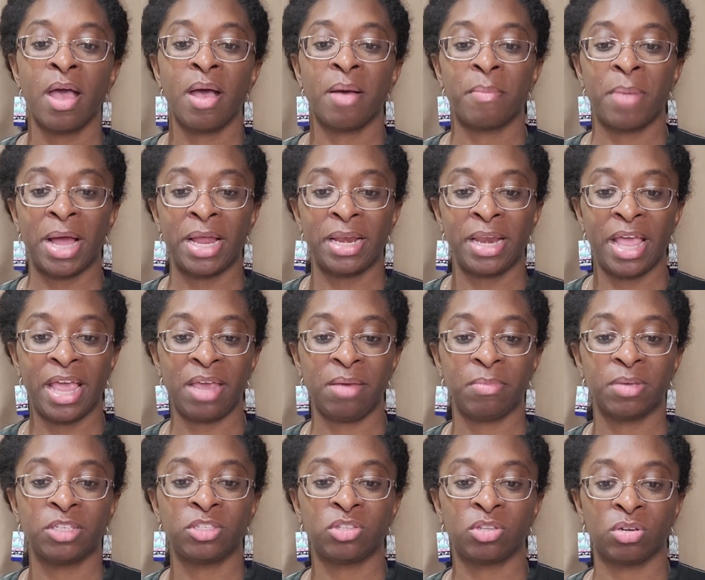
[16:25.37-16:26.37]
My
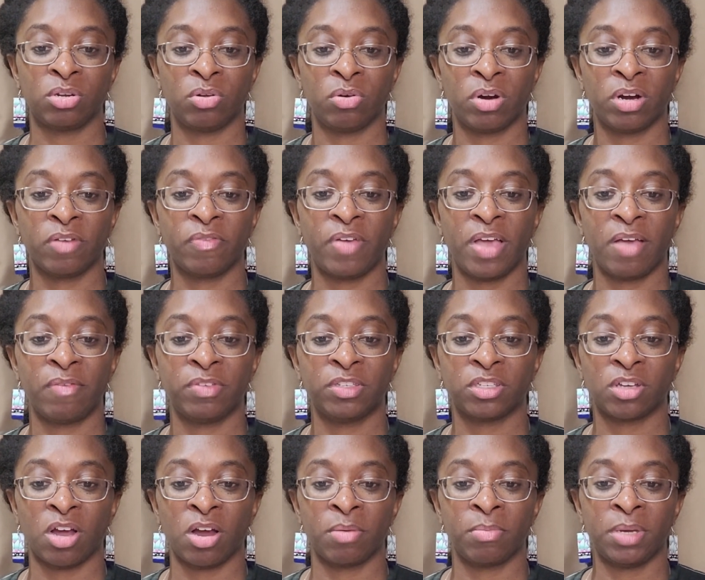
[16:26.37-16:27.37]
name is the Lord of heaven's
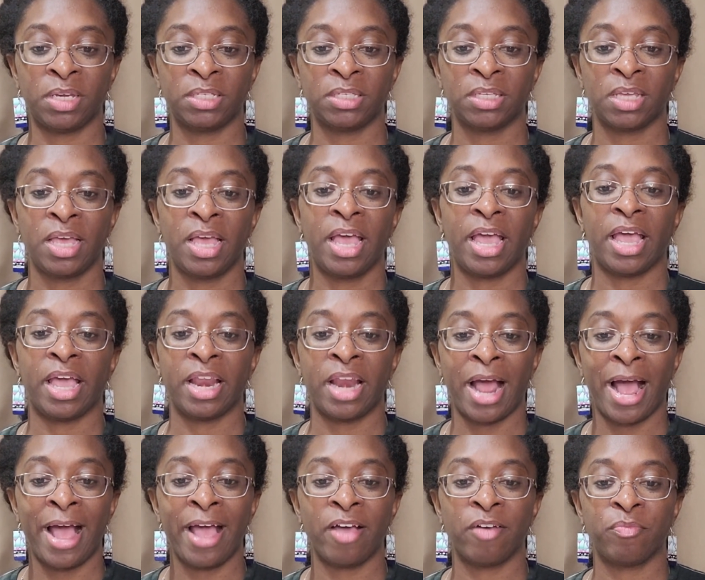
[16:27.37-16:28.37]
armies, and
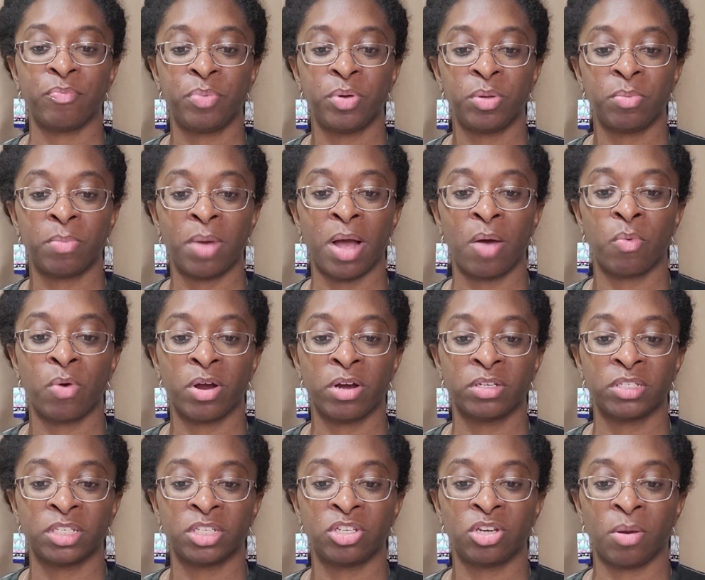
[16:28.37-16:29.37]
I have put my
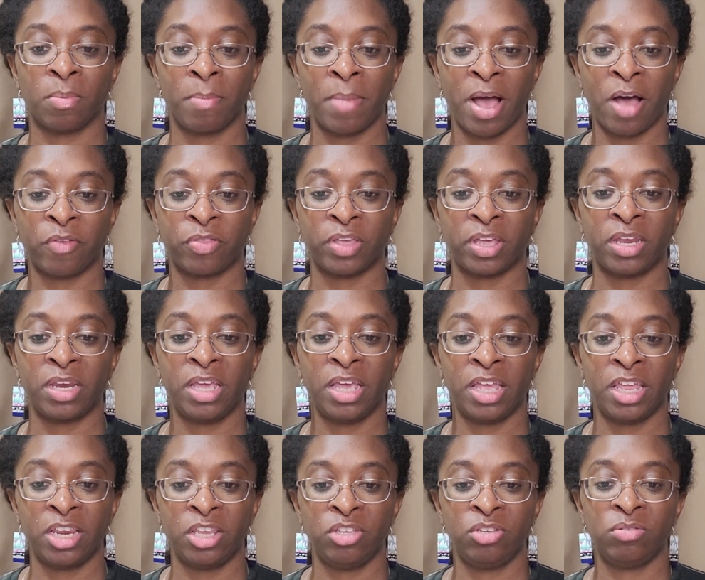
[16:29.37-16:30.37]
words in your mouth and
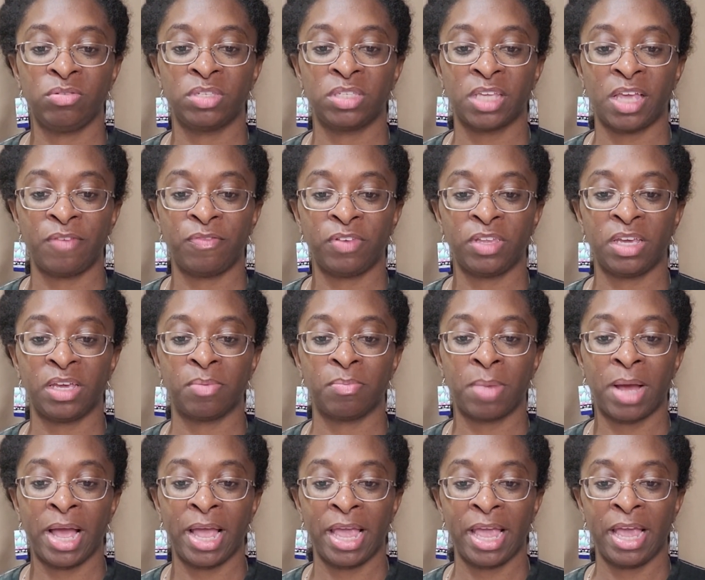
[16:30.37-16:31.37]
hidden you safely in
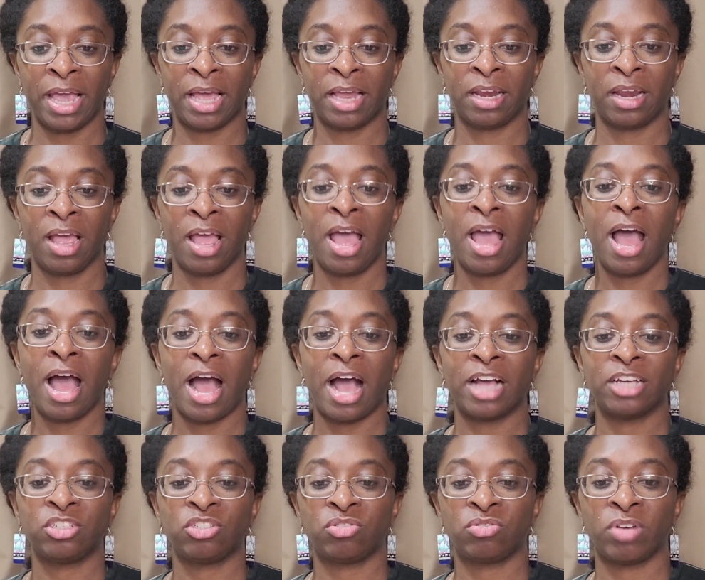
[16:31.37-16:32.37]
my hand.
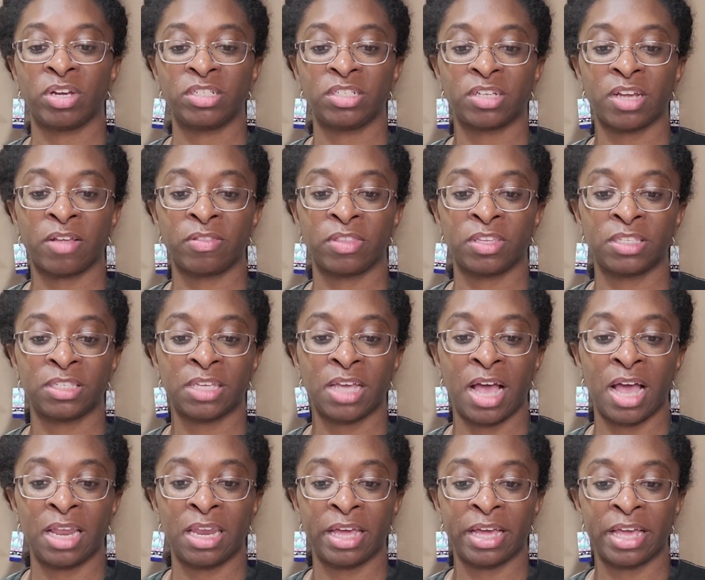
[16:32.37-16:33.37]
I stretched out the
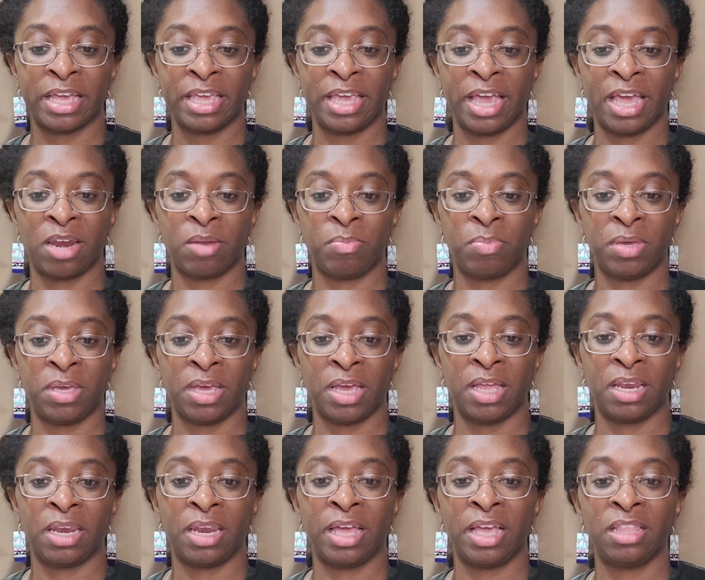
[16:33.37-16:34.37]
sky like a canopy
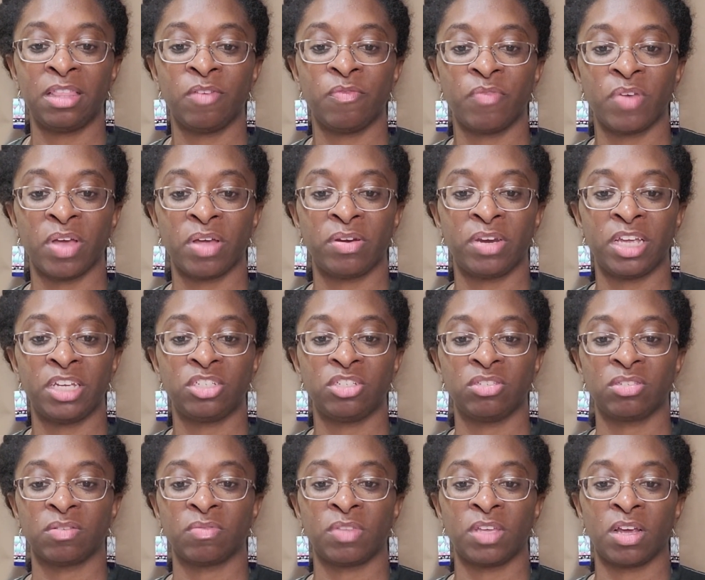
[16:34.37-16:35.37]
and laid the
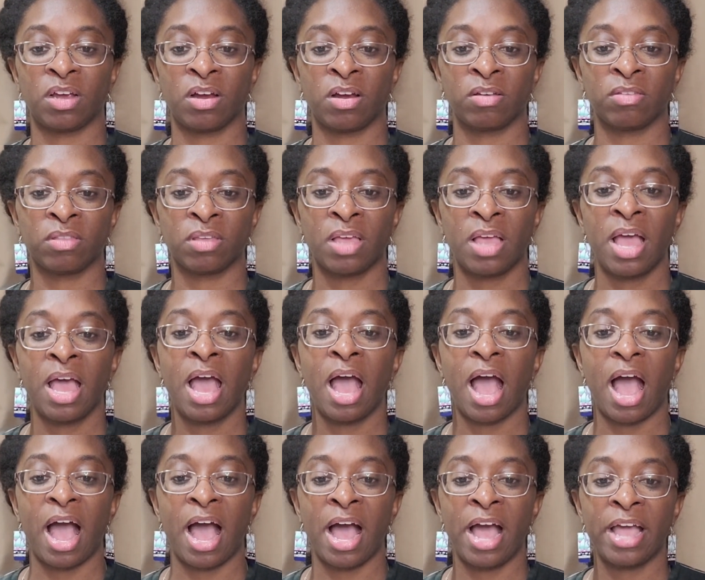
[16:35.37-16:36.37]
foundations of the earth.
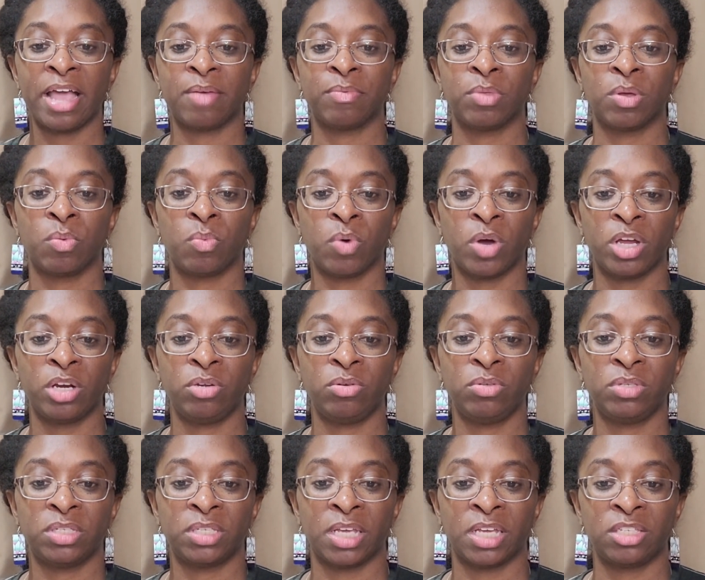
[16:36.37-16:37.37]
I am the one who
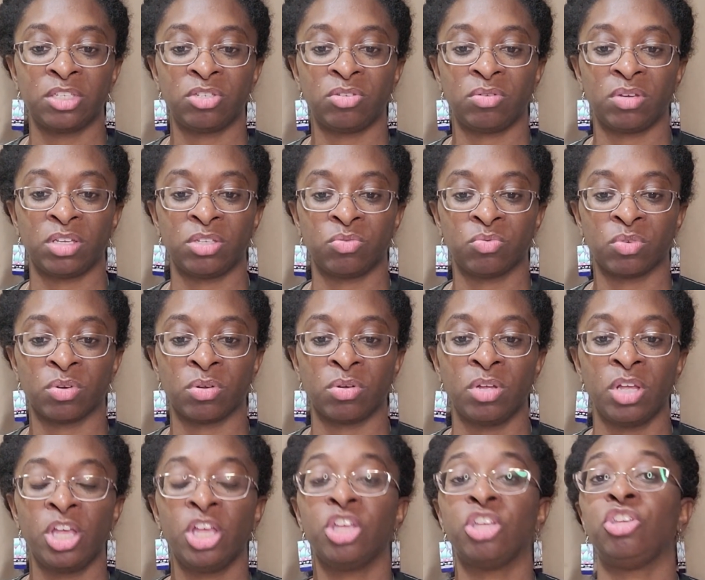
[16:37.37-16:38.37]
says to Israel,
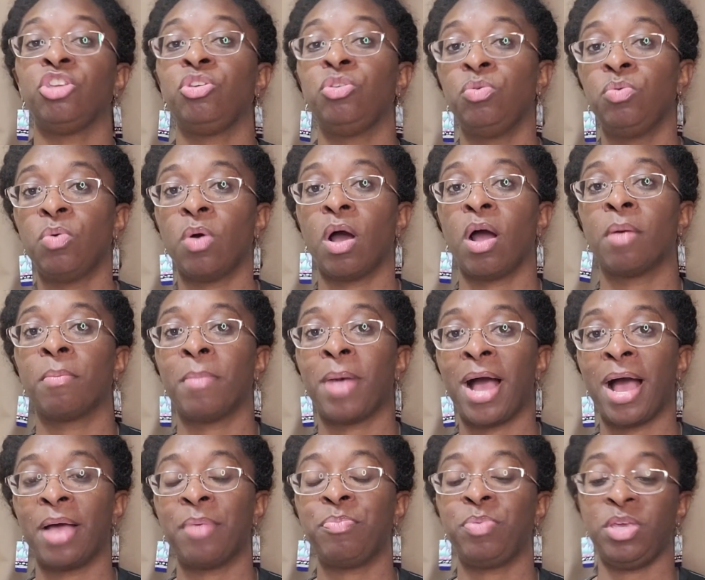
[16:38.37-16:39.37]
You are
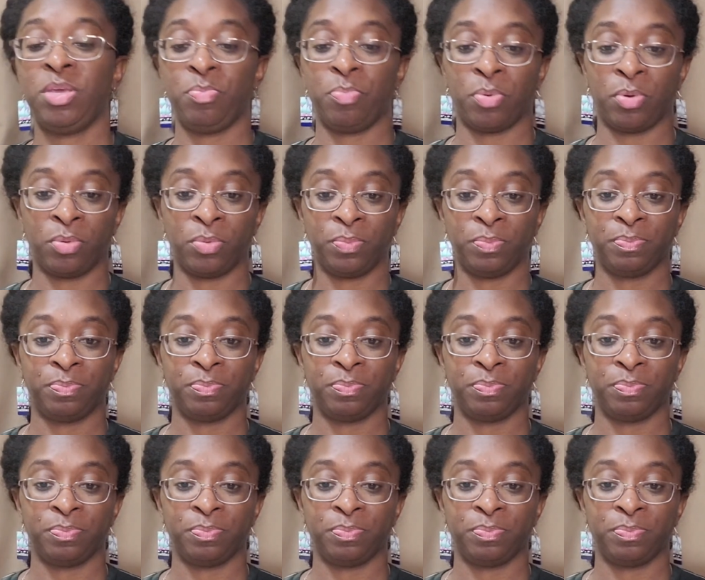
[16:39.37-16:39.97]
my people.